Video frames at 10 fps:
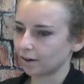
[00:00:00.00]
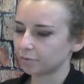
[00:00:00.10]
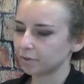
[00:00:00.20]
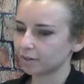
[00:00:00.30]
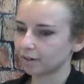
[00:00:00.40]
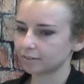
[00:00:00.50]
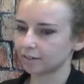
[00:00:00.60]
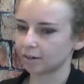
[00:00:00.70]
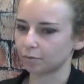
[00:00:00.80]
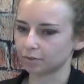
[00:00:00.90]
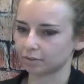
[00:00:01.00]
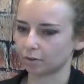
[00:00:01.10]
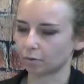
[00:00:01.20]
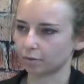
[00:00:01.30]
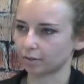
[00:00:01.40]
I realized I
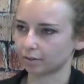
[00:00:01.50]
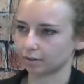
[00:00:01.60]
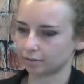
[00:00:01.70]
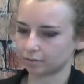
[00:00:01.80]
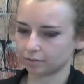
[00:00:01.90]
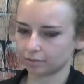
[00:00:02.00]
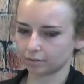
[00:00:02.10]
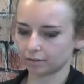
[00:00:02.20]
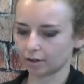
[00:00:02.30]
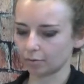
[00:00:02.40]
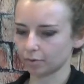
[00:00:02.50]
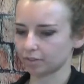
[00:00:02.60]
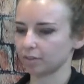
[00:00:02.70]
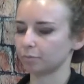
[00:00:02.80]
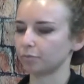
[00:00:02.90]
wasn't
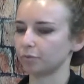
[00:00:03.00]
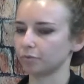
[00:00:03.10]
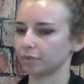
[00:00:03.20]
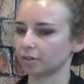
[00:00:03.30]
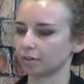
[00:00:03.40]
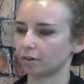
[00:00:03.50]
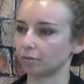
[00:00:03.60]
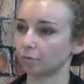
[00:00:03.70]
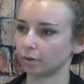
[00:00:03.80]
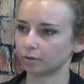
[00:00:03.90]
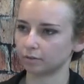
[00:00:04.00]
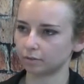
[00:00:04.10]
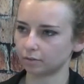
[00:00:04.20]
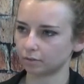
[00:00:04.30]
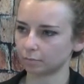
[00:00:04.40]
improving on what
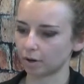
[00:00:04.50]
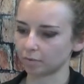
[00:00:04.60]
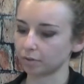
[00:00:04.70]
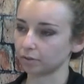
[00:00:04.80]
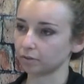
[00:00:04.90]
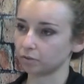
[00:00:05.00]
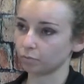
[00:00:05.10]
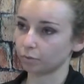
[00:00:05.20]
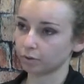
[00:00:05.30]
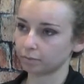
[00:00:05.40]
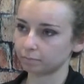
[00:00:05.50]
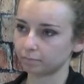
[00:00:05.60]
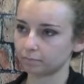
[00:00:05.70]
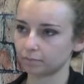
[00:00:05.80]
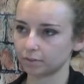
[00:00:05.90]
my abilities were.
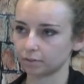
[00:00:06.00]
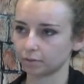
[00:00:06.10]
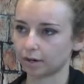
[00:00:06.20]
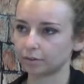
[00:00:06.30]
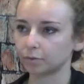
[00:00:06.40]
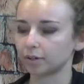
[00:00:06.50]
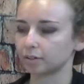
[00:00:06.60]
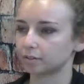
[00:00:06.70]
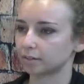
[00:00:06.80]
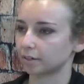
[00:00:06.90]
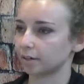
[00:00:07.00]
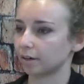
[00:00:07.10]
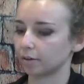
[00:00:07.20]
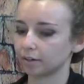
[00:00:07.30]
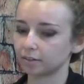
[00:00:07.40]
So I knew I needed to get
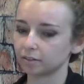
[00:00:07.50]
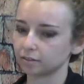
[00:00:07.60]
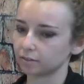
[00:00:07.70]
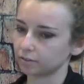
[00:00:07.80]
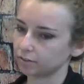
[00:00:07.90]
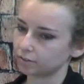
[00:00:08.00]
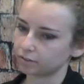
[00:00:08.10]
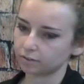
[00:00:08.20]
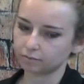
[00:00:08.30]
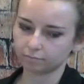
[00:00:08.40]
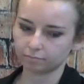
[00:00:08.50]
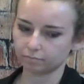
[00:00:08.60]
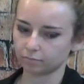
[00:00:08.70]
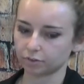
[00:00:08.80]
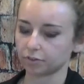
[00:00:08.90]
out. I needed to
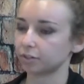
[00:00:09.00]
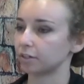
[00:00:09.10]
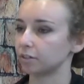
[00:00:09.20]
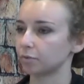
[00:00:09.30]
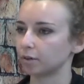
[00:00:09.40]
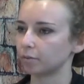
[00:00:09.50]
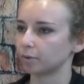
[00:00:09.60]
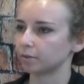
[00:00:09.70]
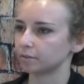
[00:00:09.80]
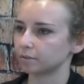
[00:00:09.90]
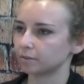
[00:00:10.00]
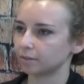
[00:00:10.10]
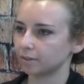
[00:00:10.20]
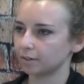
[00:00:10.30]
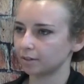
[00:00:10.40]
just change where I was.
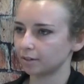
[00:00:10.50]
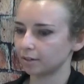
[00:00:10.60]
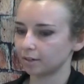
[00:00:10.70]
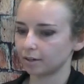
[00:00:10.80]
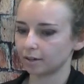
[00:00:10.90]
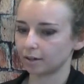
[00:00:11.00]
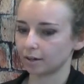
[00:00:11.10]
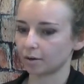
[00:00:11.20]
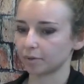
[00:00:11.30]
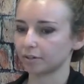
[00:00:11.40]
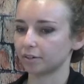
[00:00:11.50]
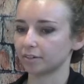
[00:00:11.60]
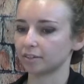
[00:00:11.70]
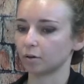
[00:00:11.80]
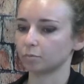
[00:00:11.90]
And coming here
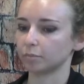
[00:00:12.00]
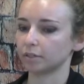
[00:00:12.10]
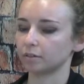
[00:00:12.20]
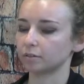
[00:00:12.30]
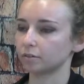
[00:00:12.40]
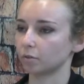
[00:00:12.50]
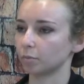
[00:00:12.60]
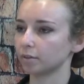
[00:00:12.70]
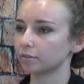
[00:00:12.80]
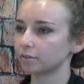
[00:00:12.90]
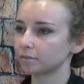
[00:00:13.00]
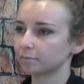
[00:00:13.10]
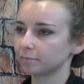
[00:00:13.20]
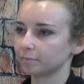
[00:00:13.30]
has helped me so much.